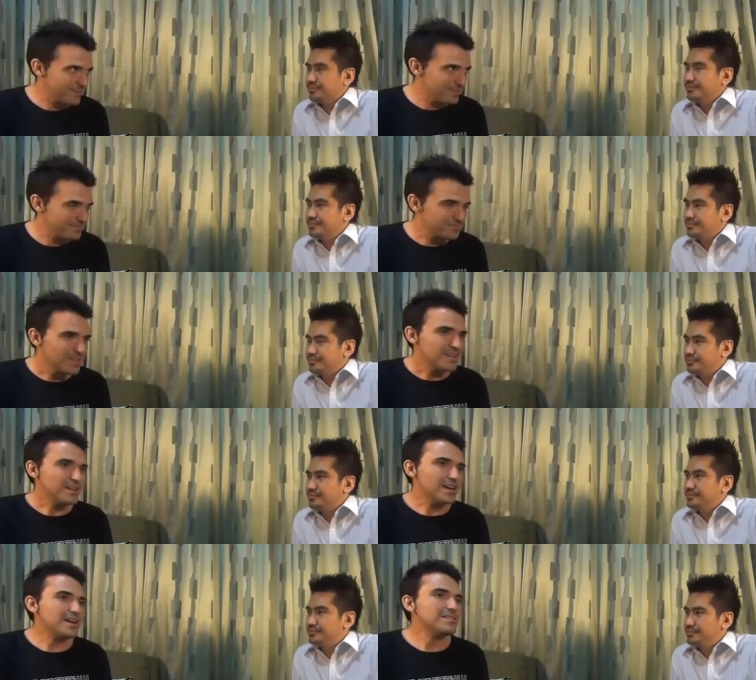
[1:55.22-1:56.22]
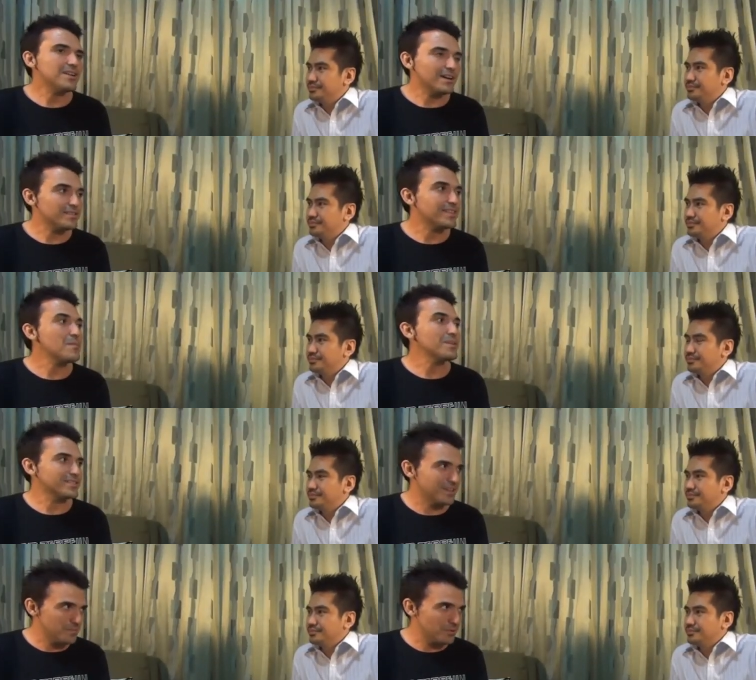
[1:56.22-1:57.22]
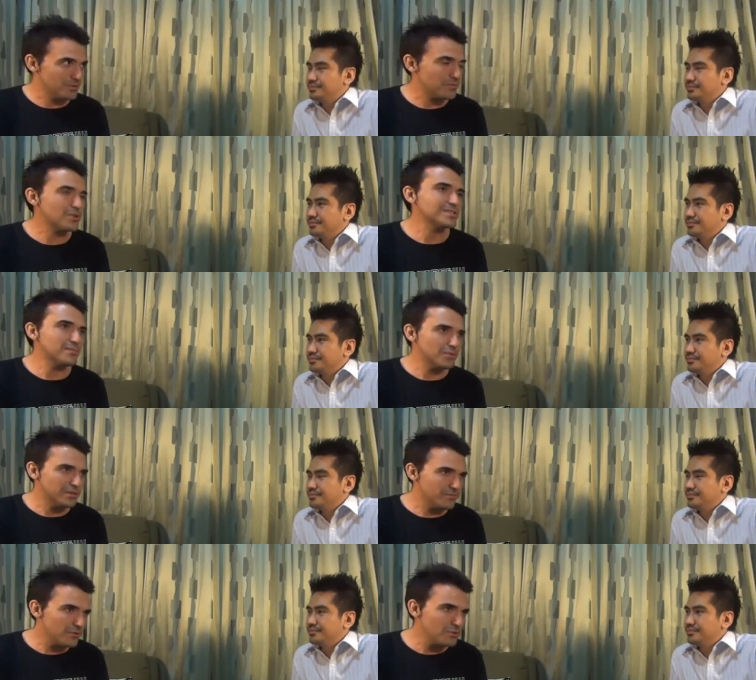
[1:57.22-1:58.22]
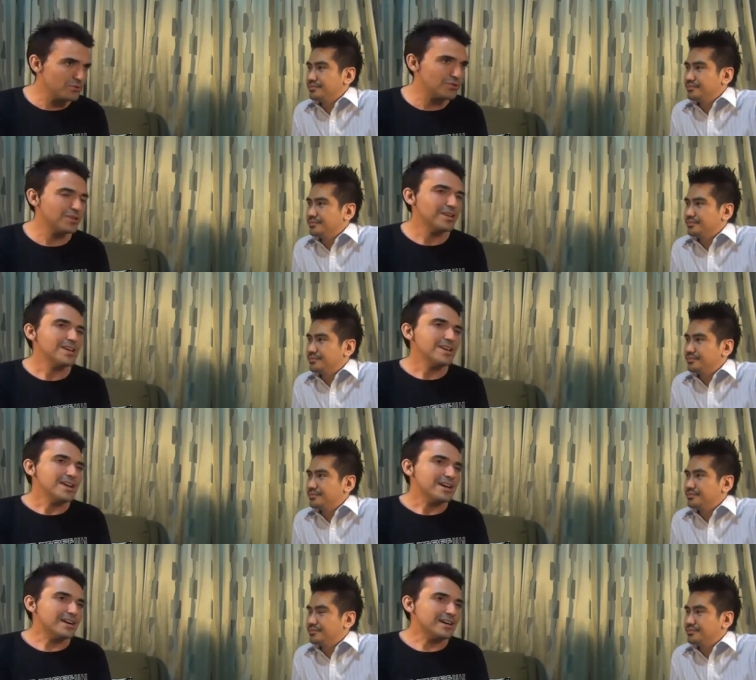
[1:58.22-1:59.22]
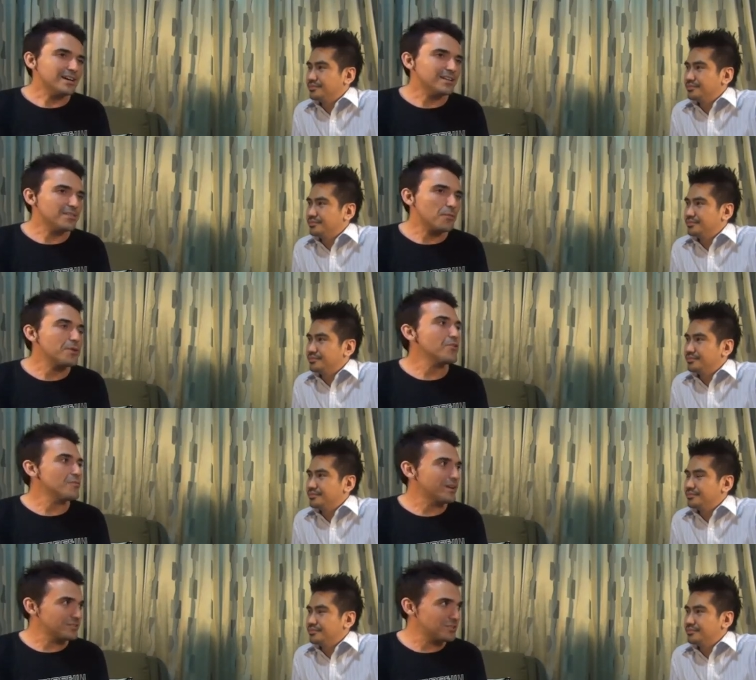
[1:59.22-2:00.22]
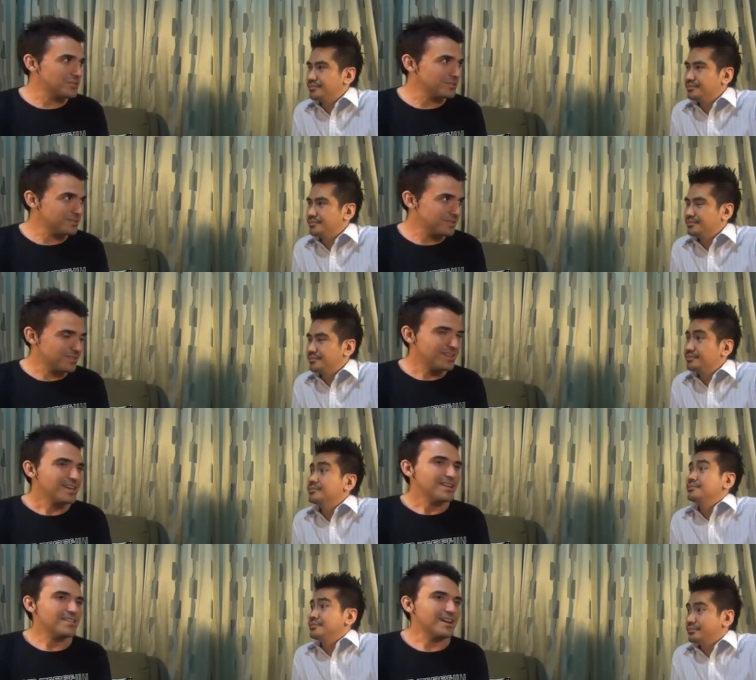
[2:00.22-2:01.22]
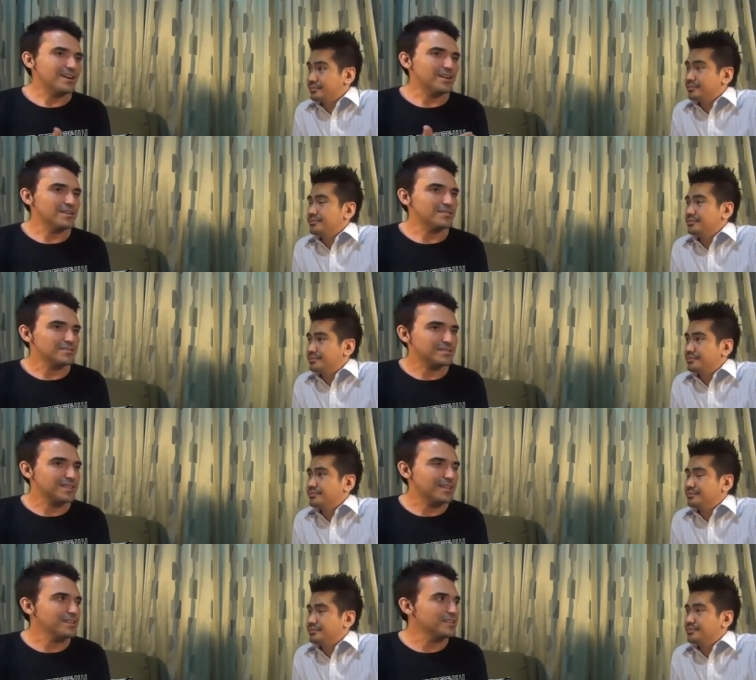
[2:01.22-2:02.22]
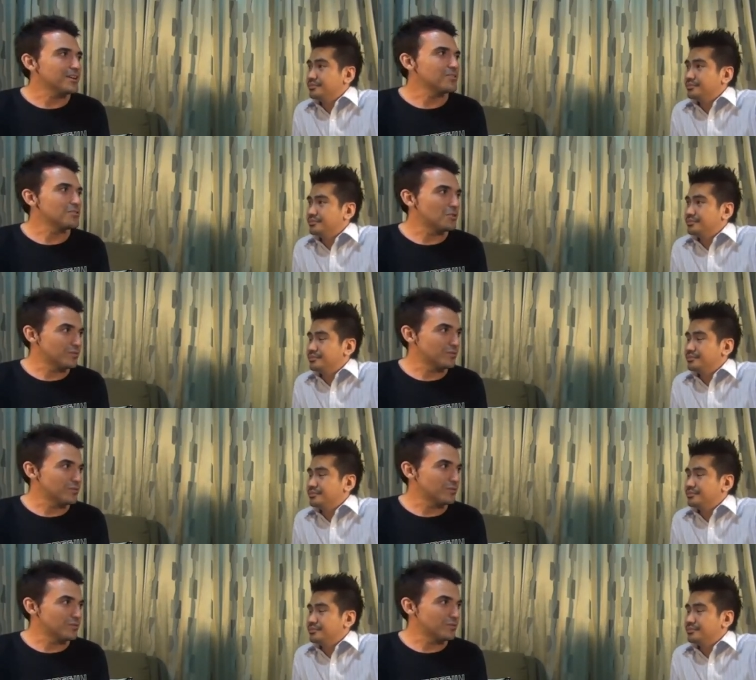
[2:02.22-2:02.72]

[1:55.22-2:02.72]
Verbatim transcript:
Speaker 1: bit higher, mm-hmm. and there are some examples. For example, in flute, uh, three of my students, they are studying